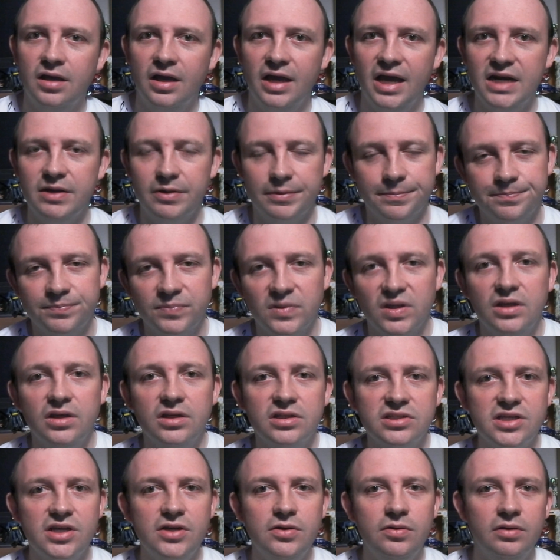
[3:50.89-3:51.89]
Anyway,
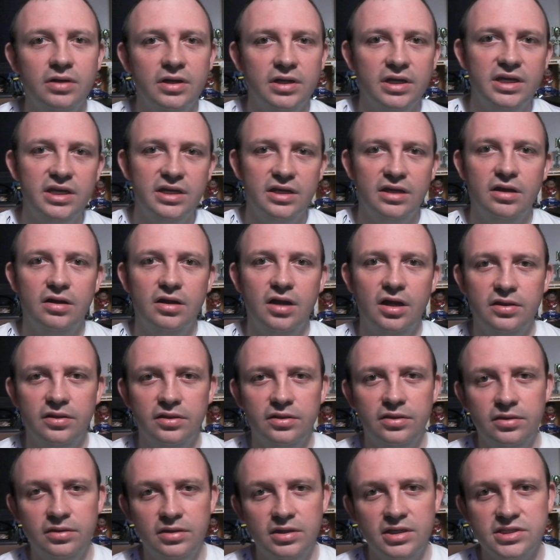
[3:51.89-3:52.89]
so
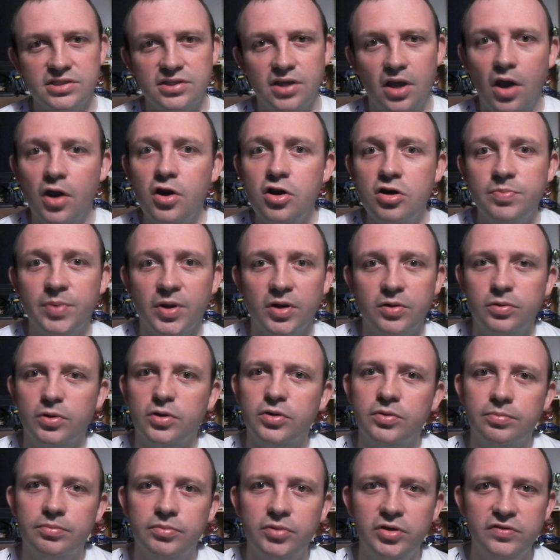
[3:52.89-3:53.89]
this hobo
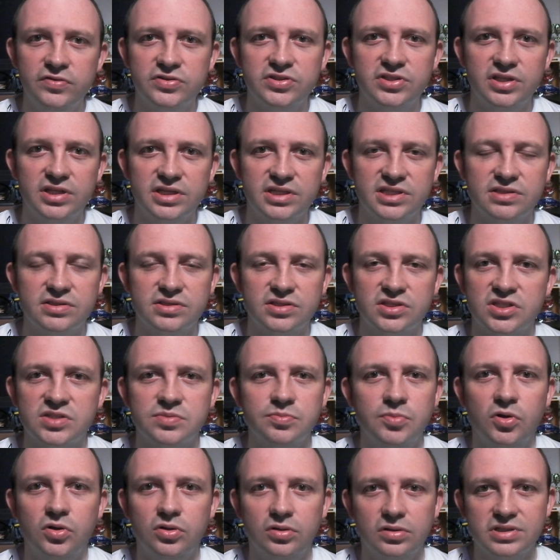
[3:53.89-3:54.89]
moves to this
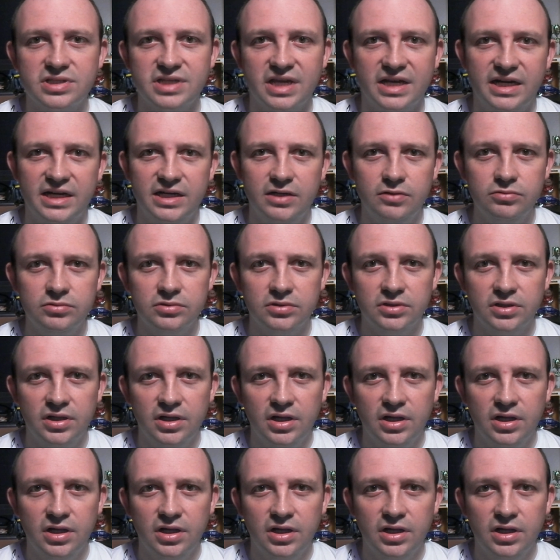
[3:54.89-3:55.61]
small town